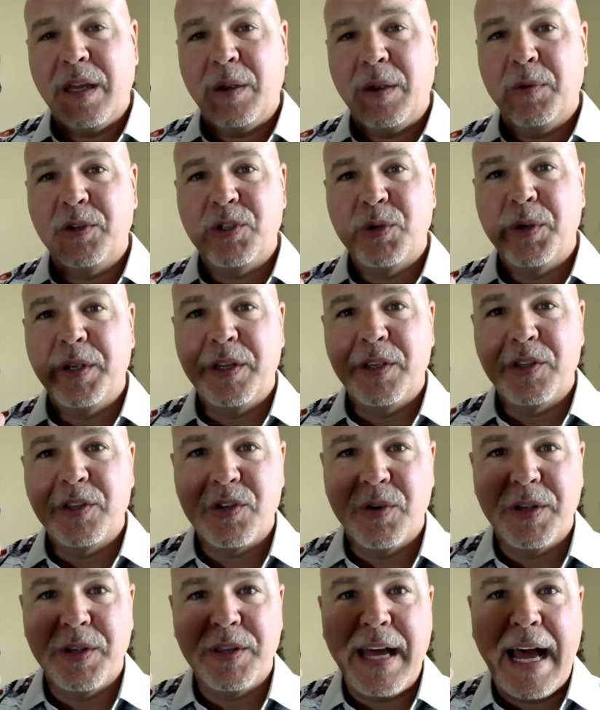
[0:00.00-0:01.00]
they were doing this
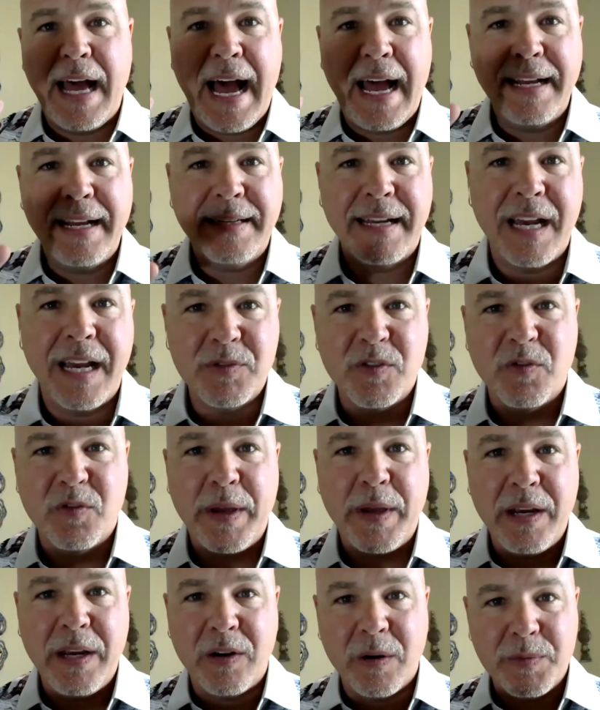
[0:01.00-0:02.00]
during the high times
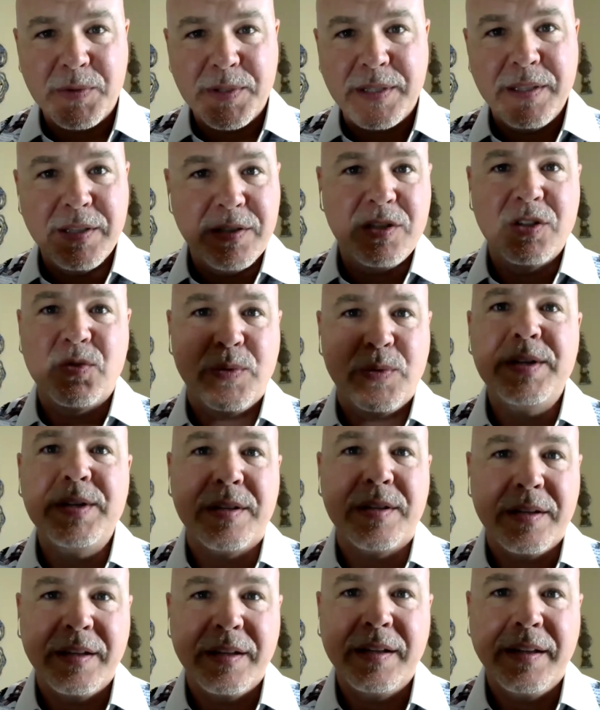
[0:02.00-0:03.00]
of bankruptcy. This is
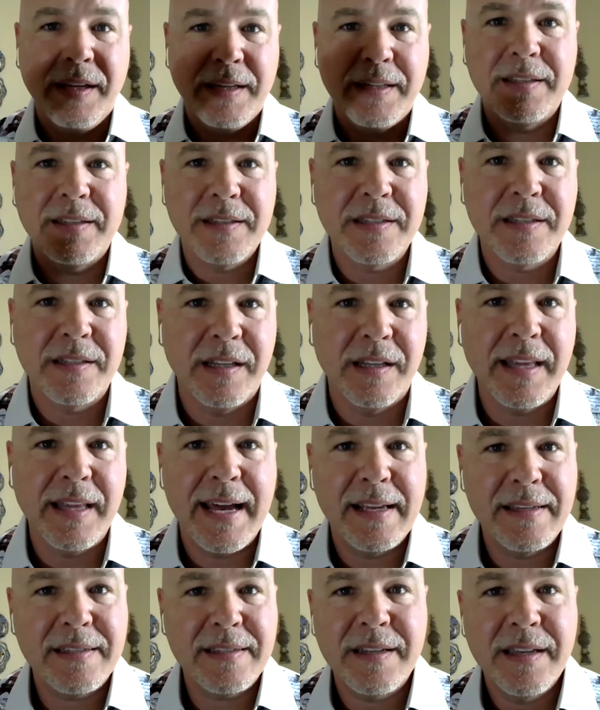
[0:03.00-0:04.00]
recently. Like this is in the
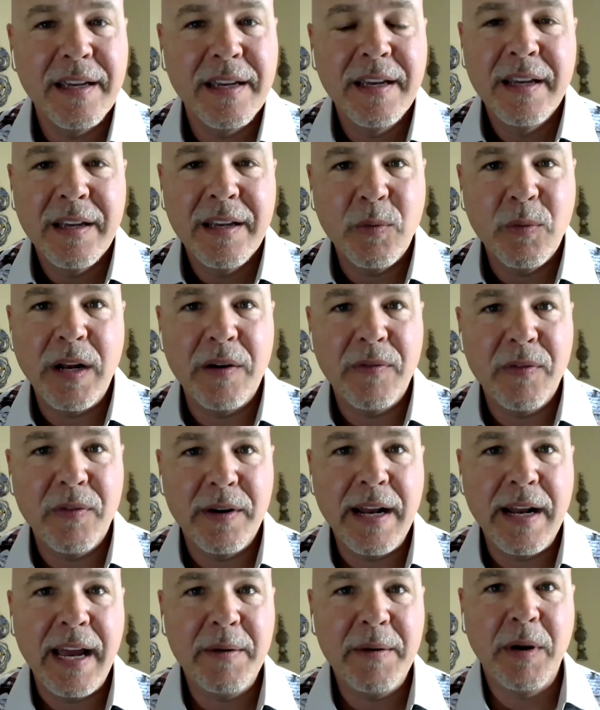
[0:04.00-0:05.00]
last
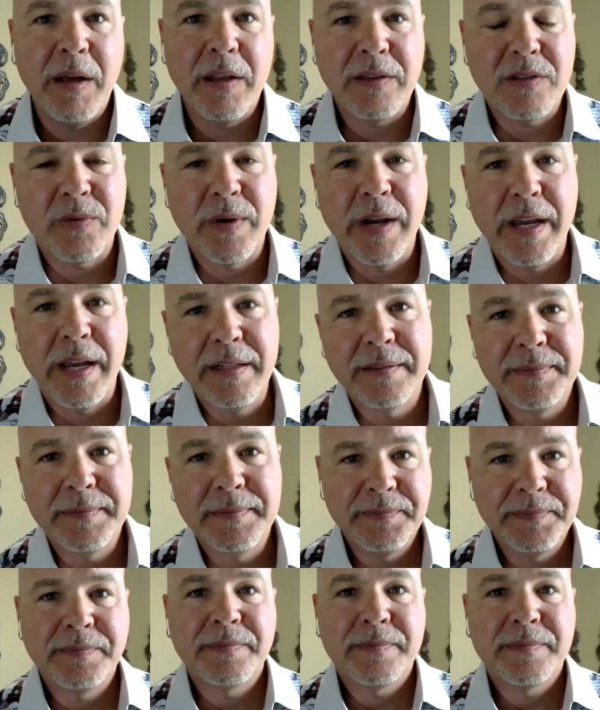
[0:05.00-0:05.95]
whatever, 9 months, right?